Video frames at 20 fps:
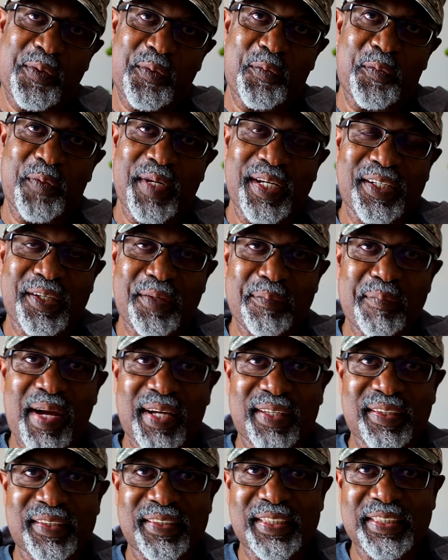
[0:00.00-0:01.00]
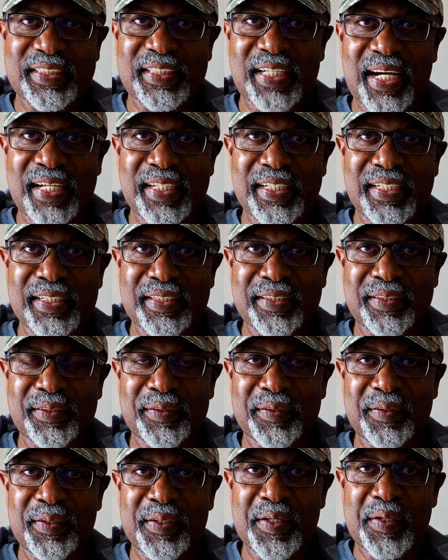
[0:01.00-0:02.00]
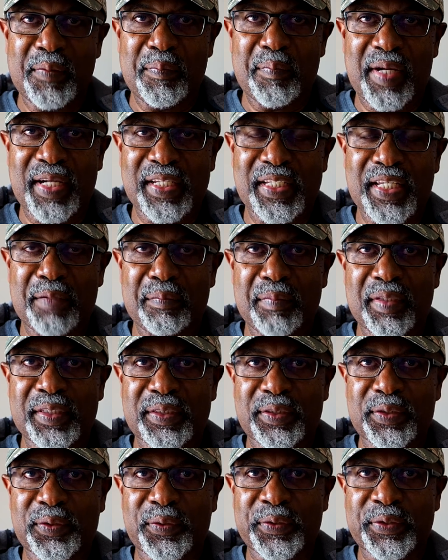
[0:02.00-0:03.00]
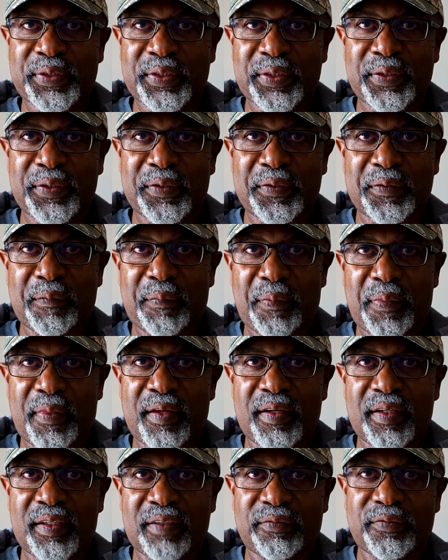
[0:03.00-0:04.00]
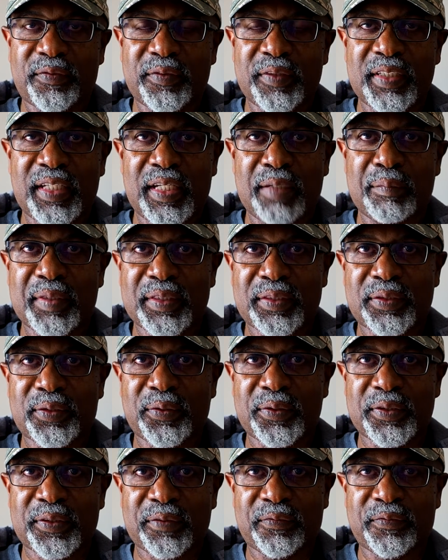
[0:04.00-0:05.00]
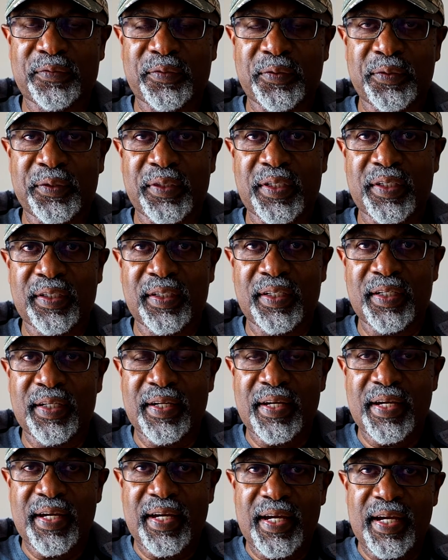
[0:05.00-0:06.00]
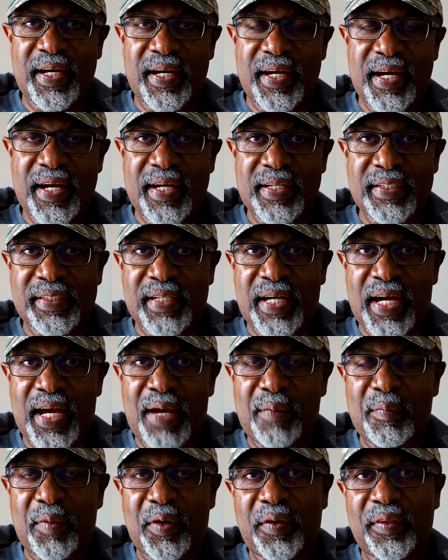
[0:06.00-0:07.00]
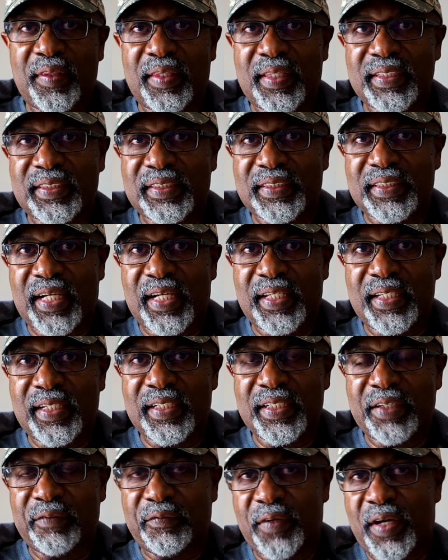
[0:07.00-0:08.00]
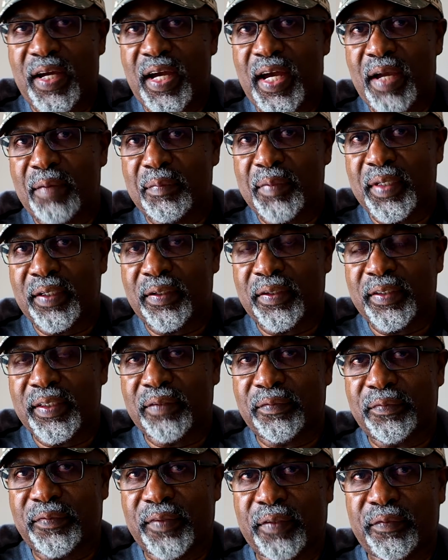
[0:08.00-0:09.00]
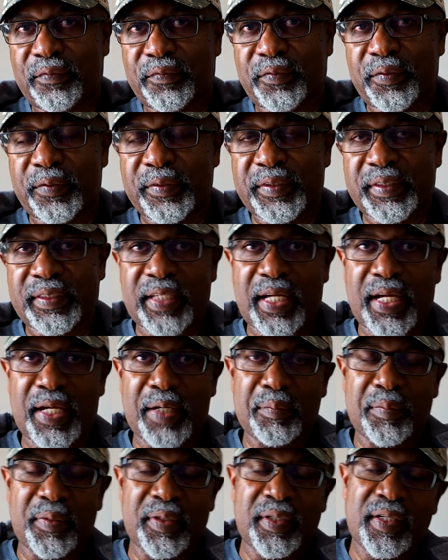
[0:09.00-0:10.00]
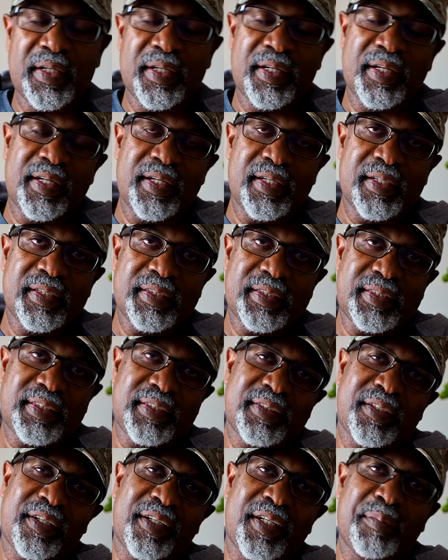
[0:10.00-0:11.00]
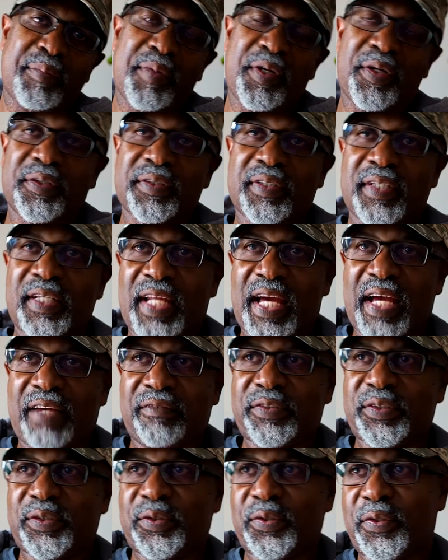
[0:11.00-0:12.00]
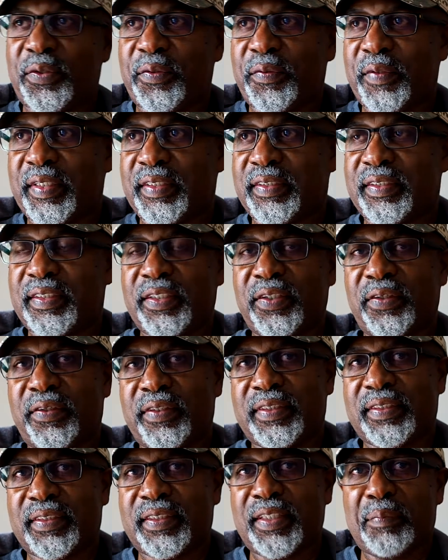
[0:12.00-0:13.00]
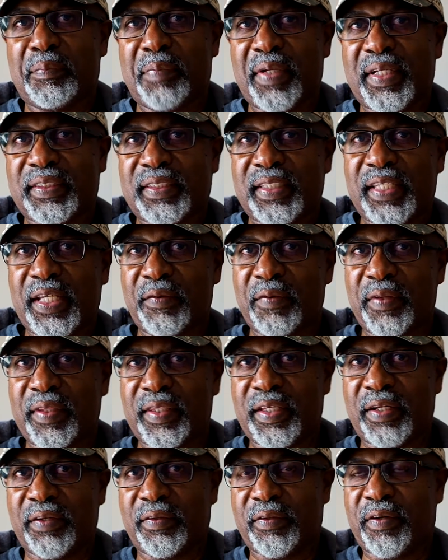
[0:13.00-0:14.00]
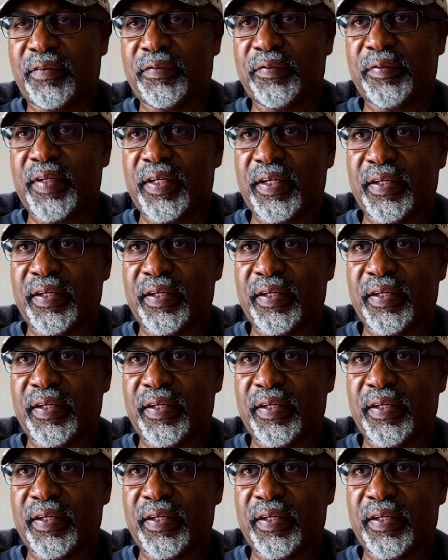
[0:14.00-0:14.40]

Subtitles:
welcome back to the channel. My name is Sosa. The full name is Sosa Food. And on this channel, if you're happening on it for the first time, this is all about life stories, snippets here and there of